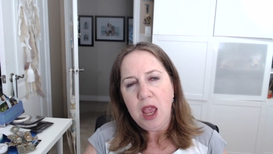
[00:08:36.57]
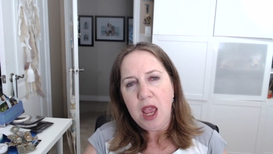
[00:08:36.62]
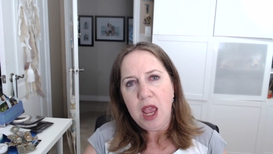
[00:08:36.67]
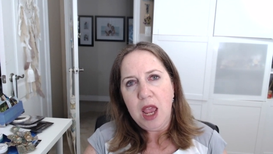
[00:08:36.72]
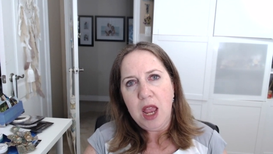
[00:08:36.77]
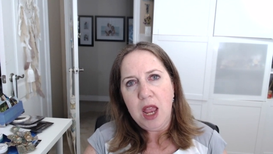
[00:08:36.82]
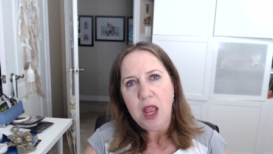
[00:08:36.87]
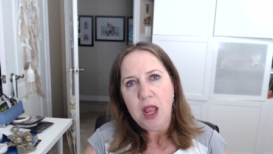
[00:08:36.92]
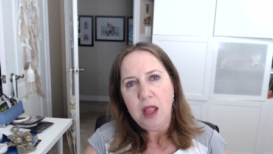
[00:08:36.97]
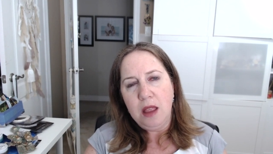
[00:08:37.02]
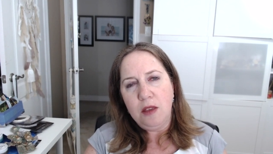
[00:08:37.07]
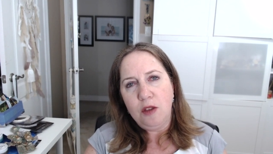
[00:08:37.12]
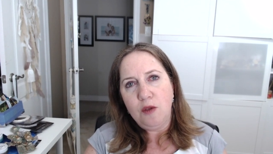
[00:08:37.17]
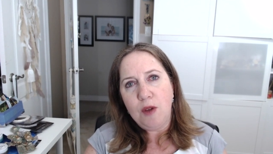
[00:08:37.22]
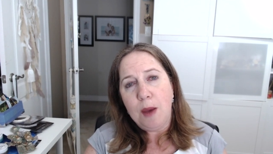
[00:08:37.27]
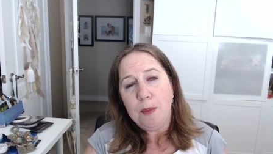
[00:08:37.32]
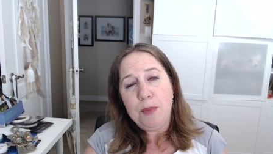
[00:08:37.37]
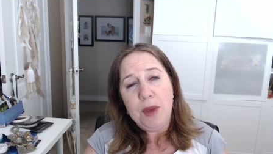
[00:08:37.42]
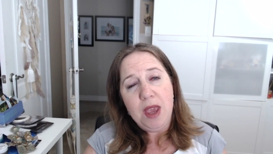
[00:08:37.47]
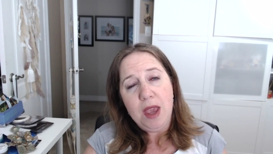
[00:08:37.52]
and
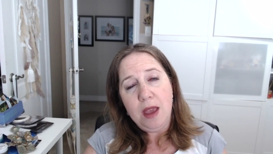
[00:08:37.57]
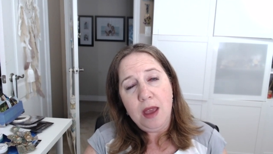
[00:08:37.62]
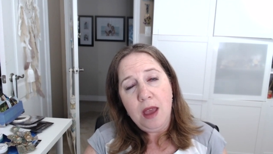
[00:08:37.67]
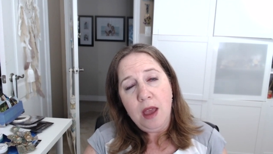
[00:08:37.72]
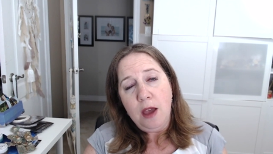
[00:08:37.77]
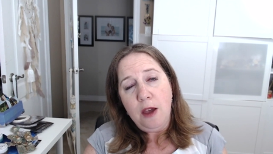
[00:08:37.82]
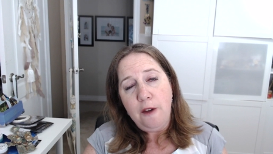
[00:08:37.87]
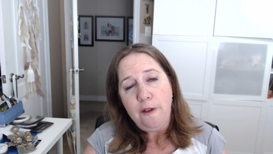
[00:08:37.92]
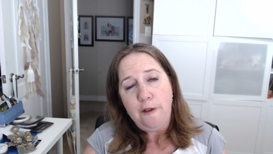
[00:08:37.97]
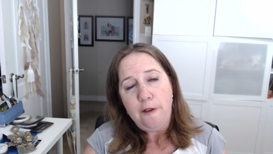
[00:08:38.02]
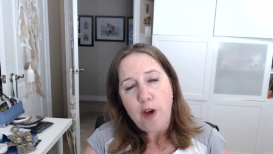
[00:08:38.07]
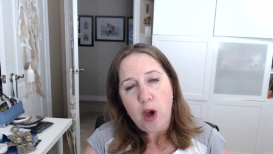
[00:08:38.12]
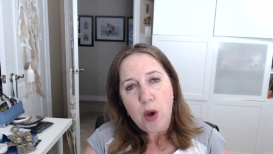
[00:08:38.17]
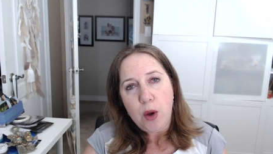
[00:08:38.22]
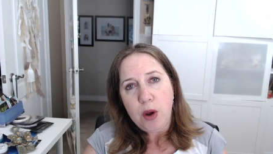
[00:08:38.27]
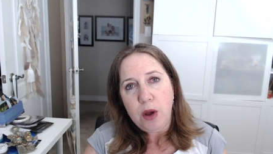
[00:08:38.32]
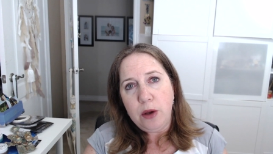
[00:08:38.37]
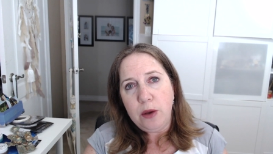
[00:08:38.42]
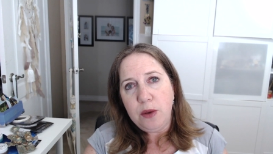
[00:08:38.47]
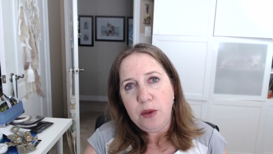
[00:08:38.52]
scrapping
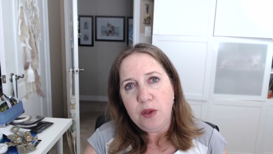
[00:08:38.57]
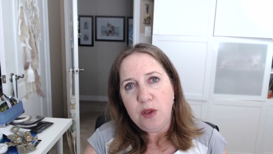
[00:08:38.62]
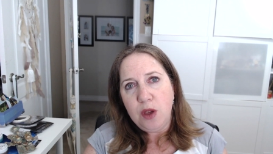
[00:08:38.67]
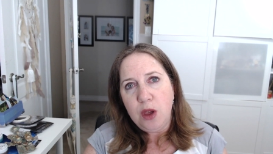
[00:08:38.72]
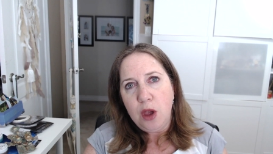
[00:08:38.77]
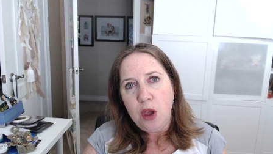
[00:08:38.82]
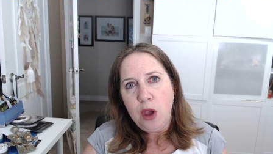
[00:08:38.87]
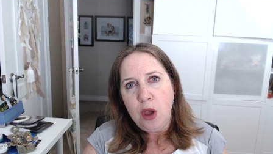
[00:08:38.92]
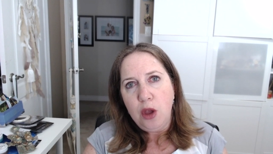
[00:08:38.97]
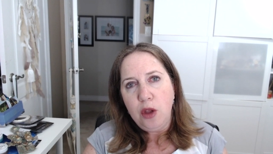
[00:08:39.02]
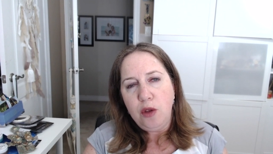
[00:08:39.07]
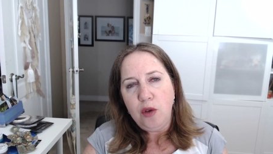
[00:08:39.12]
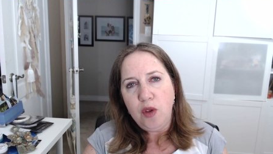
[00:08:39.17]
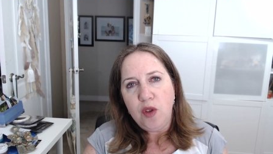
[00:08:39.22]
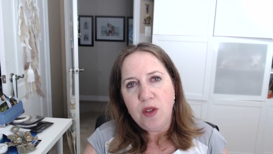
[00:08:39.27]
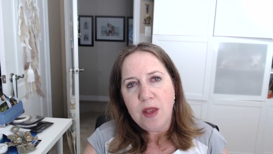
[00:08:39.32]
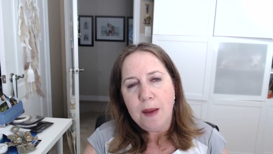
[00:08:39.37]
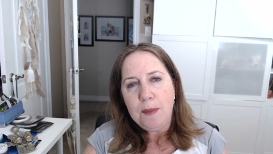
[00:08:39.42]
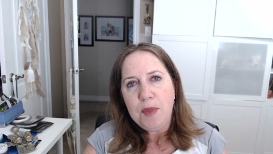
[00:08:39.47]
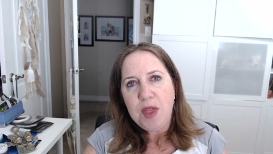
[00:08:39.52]
photos to
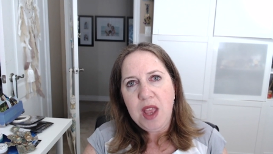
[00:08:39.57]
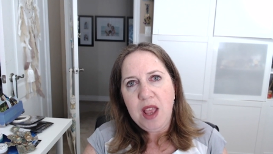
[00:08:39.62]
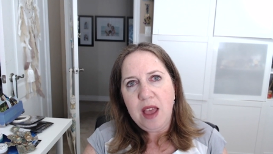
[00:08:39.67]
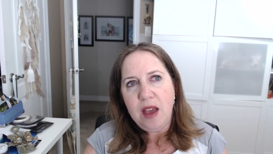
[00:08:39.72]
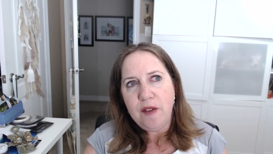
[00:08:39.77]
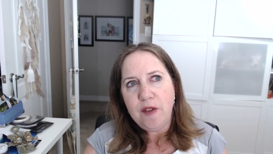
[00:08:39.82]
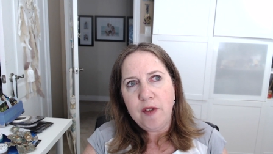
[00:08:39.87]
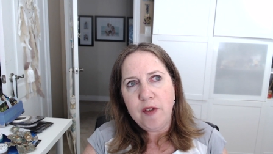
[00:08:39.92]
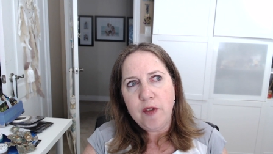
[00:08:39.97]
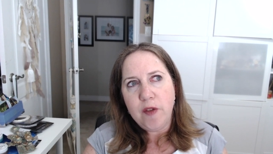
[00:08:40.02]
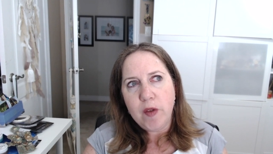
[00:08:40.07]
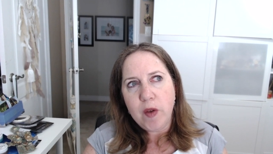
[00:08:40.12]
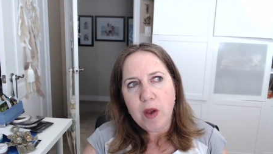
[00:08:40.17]
something I've